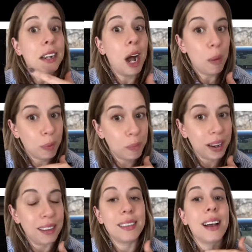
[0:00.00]

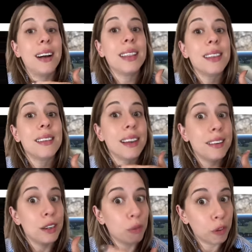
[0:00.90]
compromise on this
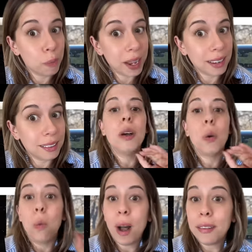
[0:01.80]
idea of respect,
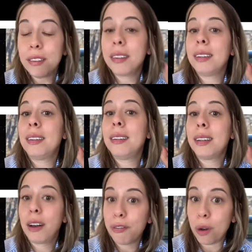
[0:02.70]
while still
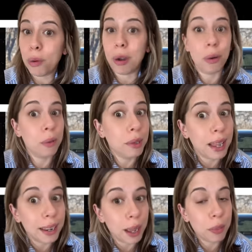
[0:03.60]
a photo
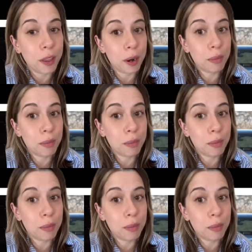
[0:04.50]
getting out there.